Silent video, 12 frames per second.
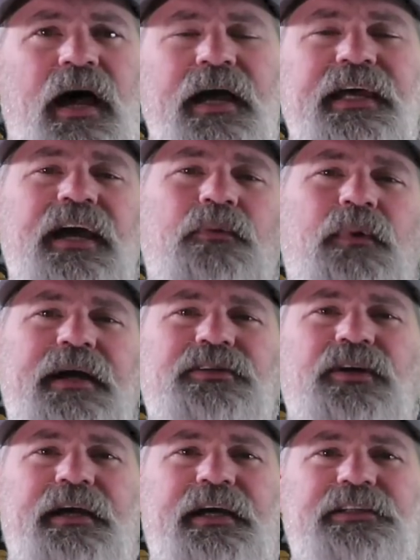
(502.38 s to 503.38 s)
I can't wait
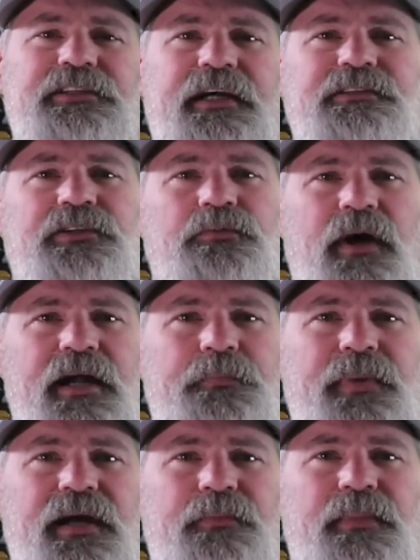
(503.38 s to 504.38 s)
till I get a chance to ride a
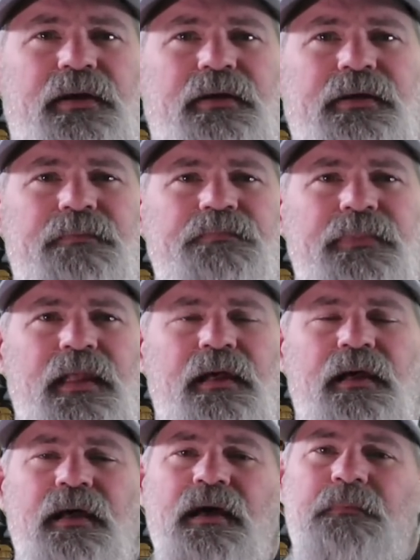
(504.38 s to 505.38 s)
Pan America,
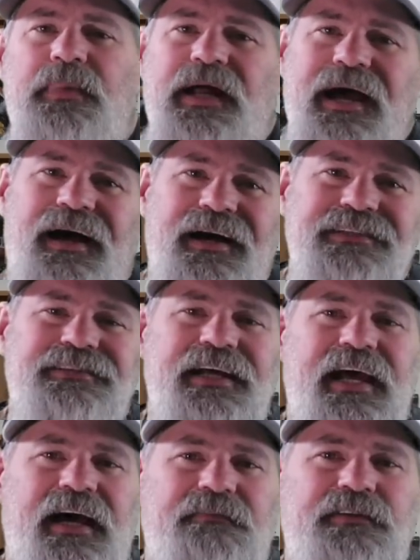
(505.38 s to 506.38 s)
but I honestly
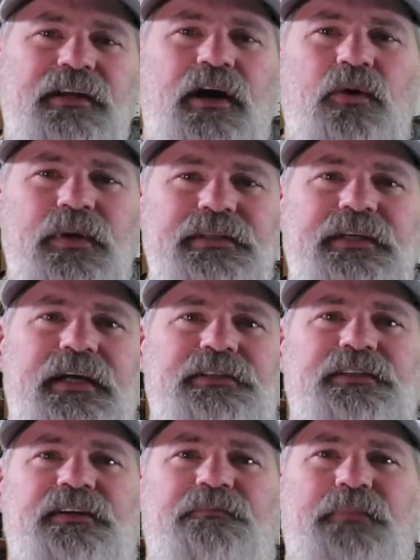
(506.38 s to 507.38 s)
have no
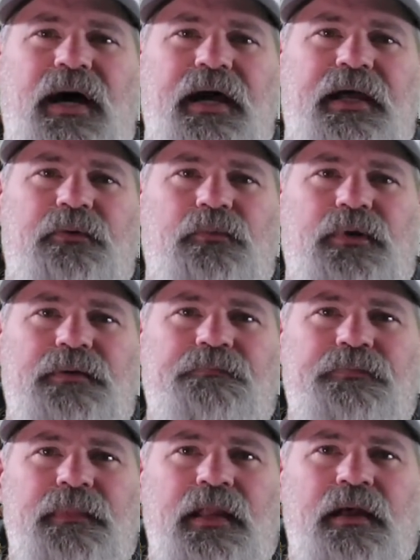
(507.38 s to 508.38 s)
intention of buying
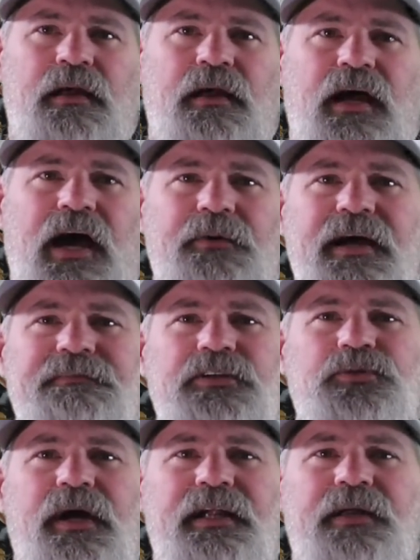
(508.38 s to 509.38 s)
it. I would have to
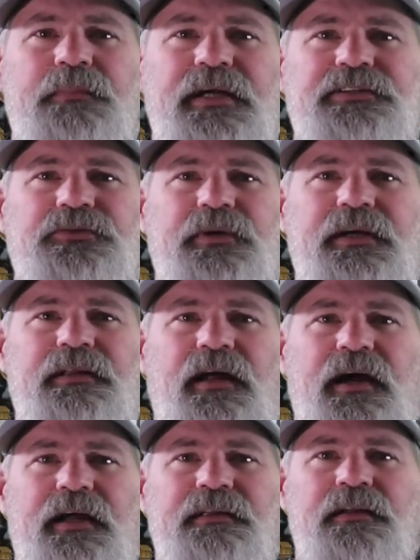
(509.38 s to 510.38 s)
trade in my Street
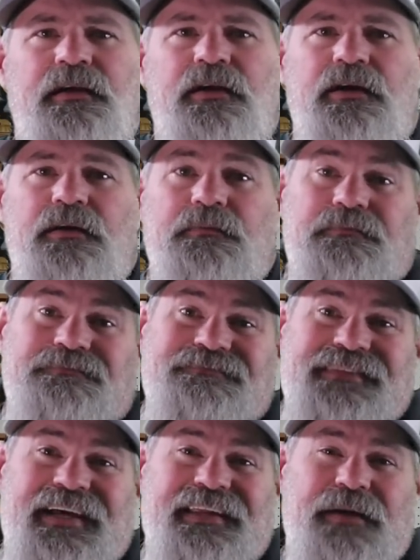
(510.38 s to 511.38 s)
Glide,
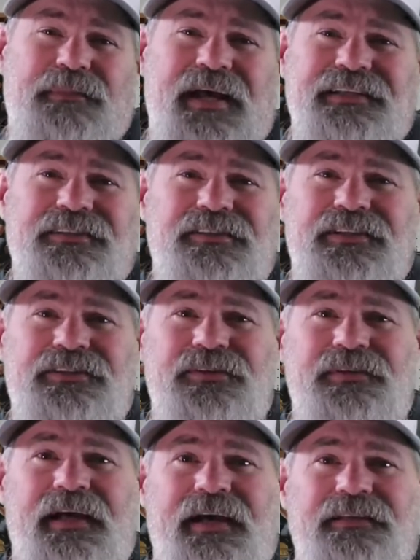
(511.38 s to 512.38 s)
and I'm not going to
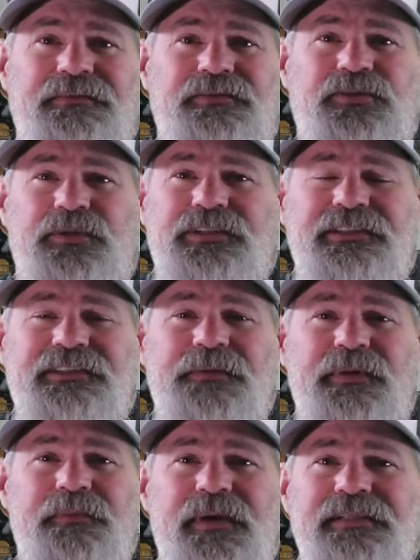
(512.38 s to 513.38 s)
do that, so it just
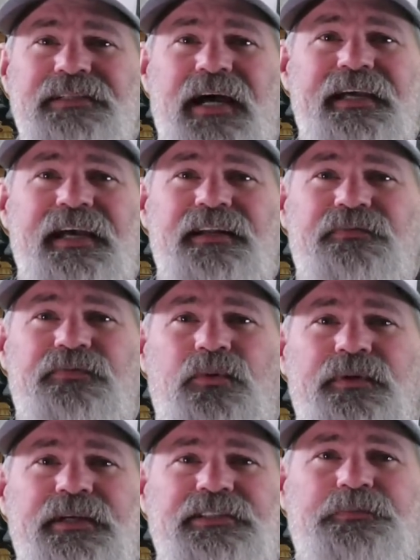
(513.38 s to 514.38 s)
simply means I can't
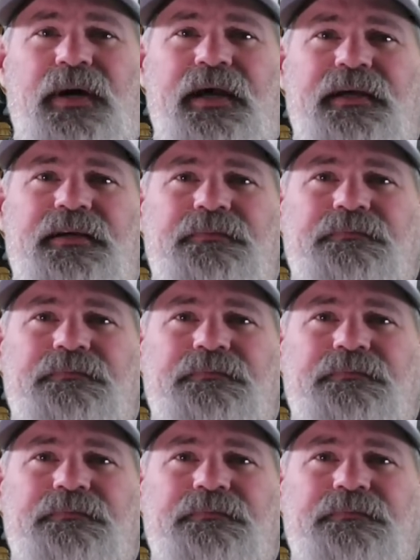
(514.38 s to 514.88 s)
afford this bike.